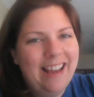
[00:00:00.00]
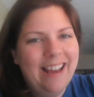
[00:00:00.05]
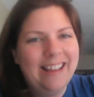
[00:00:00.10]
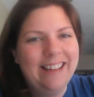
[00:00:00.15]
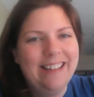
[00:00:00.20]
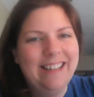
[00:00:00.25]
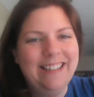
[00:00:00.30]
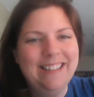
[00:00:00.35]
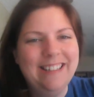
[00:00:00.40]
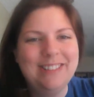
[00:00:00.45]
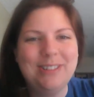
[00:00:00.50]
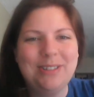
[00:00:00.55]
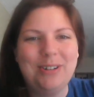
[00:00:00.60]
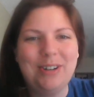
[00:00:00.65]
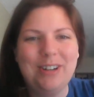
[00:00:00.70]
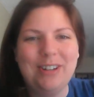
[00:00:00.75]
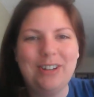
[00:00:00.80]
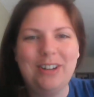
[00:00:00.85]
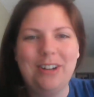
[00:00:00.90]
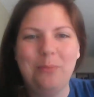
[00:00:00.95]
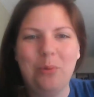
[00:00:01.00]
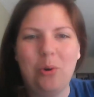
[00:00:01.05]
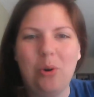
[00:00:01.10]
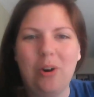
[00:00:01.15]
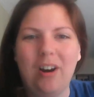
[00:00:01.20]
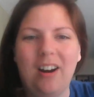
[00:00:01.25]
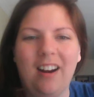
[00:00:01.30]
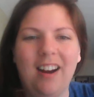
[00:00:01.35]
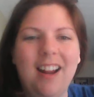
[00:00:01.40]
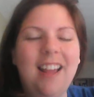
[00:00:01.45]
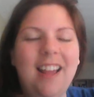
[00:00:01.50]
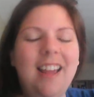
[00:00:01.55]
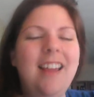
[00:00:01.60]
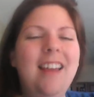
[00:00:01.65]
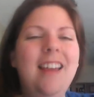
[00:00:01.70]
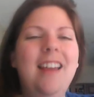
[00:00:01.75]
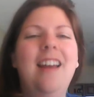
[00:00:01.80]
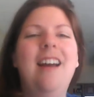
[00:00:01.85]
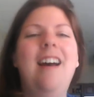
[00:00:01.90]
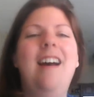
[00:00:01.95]
I need to start doing more.
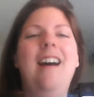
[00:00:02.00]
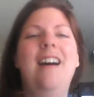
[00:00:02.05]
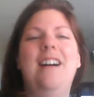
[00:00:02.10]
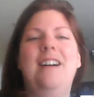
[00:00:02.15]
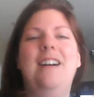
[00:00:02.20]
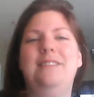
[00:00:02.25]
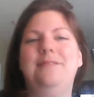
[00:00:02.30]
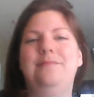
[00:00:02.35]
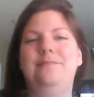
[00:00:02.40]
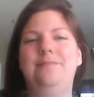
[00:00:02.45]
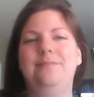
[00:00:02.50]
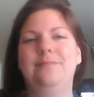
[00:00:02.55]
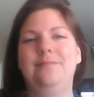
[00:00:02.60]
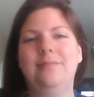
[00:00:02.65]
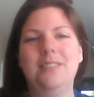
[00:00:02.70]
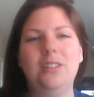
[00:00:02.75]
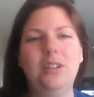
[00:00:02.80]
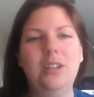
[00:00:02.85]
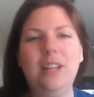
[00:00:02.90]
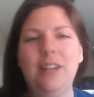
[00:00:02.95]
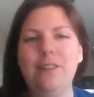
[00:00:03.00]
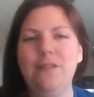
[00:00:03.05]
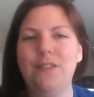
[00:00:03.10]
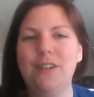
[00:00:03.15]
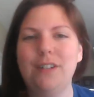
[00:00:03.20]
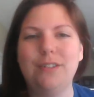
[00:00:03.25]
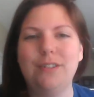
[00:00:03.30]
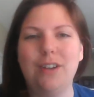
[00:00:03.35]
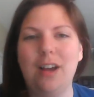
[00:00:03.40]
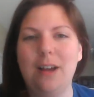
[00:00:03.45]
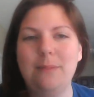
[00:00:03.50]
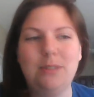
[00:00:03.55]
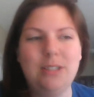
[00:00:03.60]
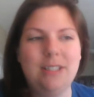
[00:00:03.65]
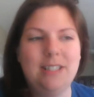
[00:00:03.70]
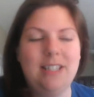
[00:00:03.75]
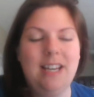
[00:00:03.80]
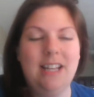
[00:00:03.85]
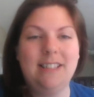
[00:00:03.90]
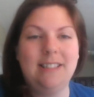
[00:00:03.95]
Looking for a job
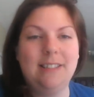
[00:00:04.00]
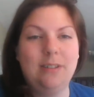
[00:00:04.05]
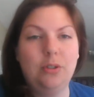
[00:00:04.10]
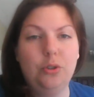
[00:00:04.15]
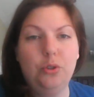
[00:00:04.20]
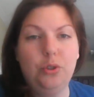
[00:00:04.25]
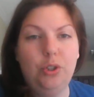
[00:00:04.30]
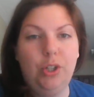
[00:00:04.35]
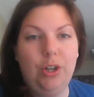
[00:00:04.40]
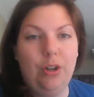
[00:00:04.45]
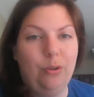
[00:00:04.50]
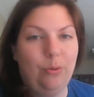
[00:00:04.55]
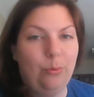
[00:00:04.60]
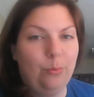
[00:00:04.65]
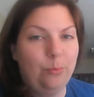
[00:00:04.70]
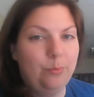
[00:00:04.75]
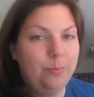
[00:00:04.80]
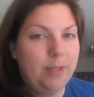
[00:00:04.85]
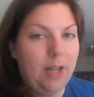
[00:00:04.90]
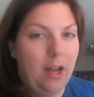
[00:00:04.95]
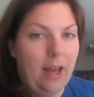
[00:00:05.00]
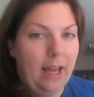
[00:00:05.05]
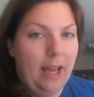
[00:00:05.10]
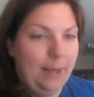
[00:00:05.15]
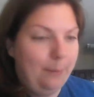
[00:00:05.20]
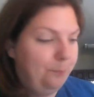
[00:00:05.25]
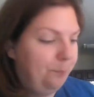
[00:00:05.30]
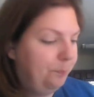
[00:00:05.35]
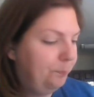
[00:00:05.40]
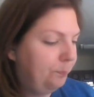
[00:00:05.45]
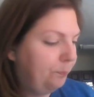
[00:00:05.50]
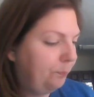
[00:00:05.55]
just takes, time.